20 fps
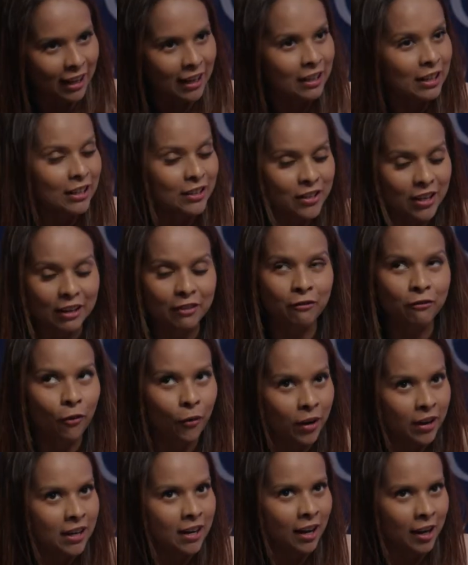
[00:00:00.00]
and it
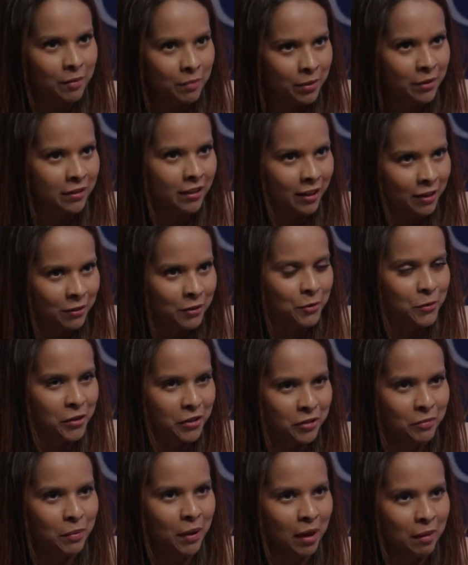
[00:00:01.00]
49% of the
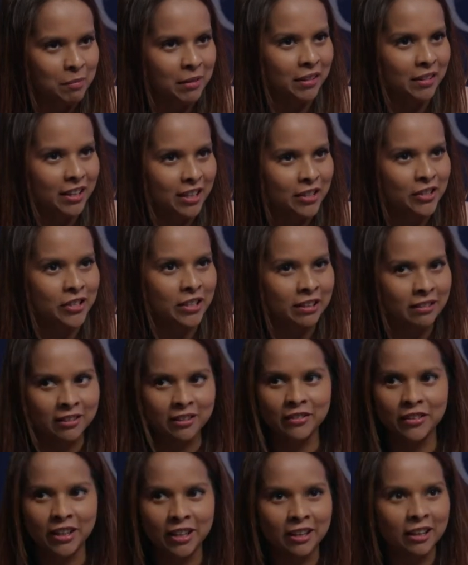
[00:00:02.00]
world's population is
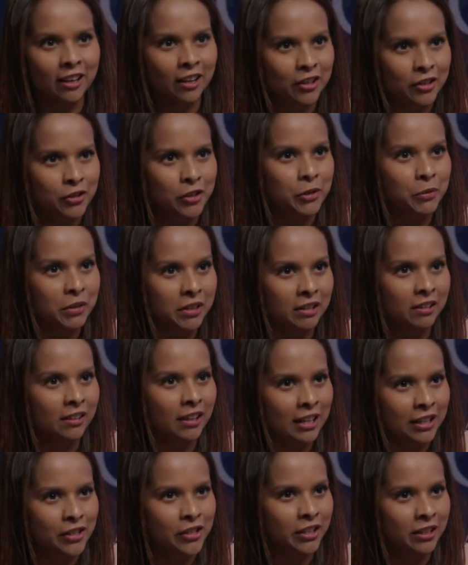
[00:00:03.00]
living in a country with an
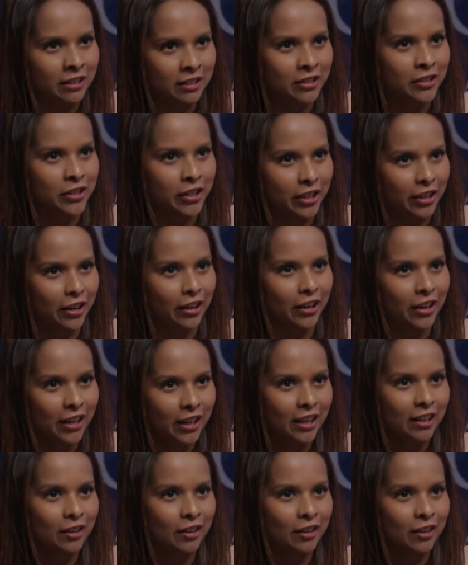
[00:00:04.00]
election this year.